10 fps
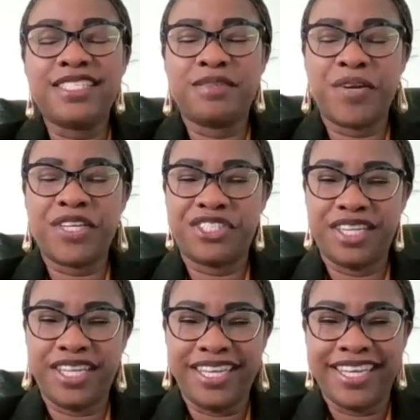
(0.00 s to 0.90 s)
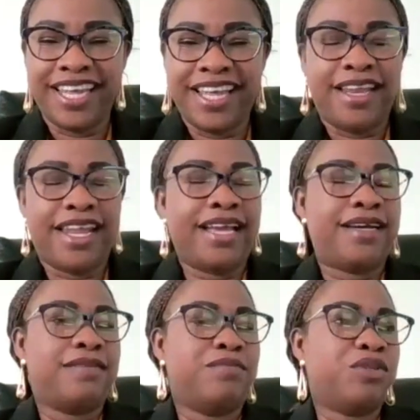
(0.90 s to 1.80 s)
Especially
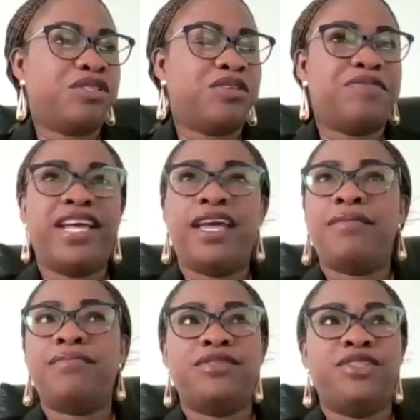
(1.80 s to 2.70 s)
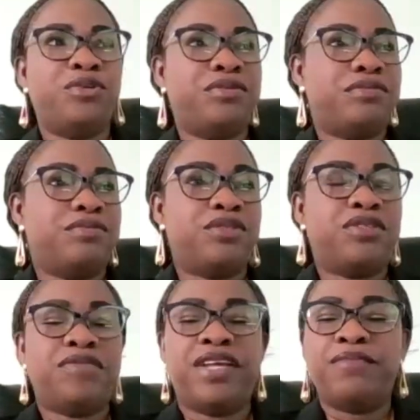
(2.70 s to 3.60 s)
like most of them
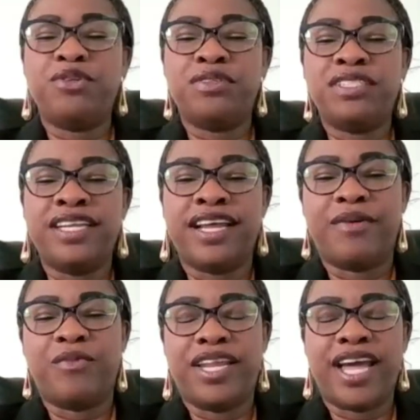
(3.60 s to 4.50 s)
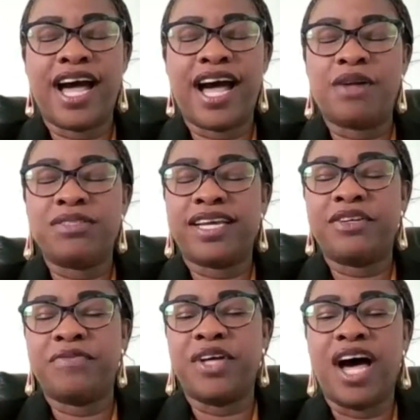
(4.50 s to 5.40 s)
don't, when they are
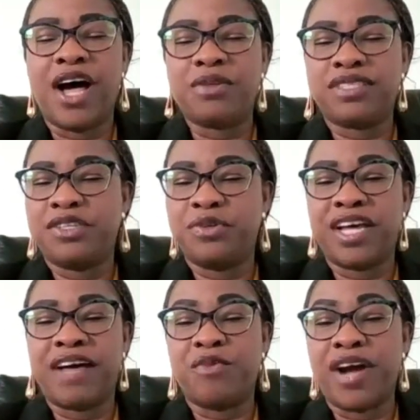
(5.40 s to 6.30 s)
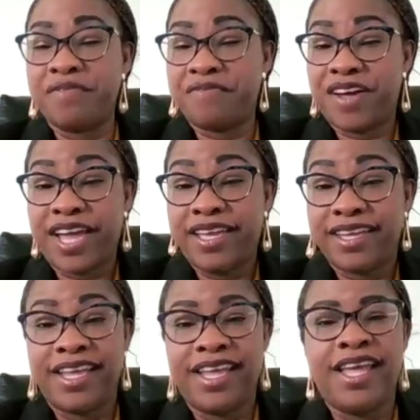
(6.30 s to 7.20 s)
outside of the house, they don't have Wi-Fi.
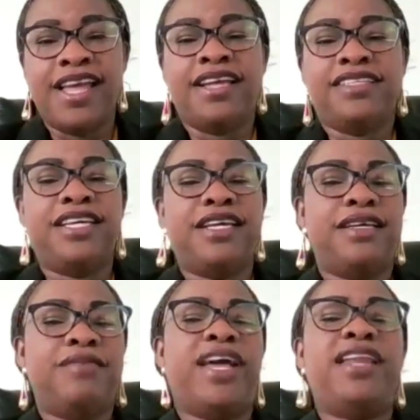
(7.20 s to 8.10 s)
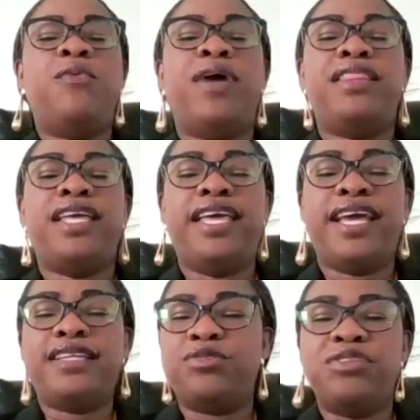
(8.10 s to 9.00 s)
Anywhere they
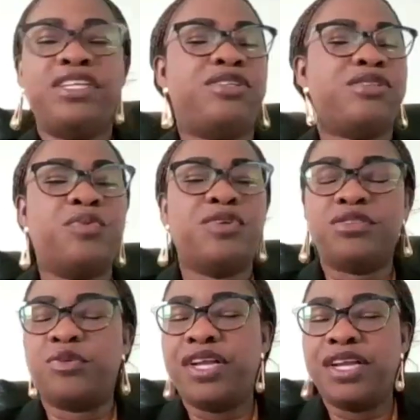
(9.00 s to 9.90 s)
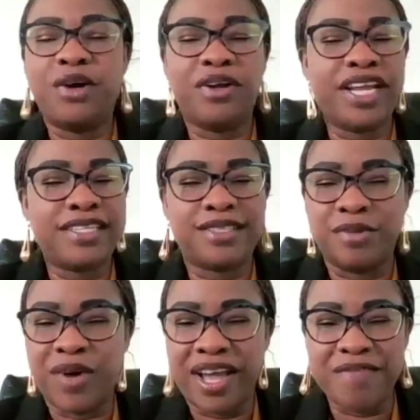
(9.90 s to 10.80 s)
get to, they just want to quickly connect
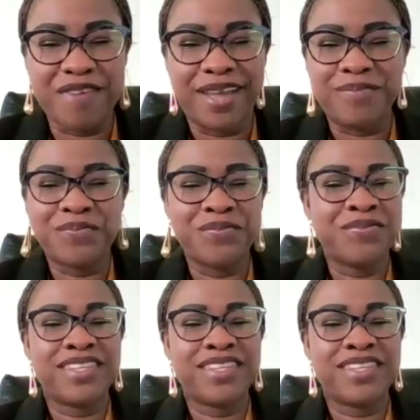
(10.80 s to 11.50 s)
to the Wi-Fi.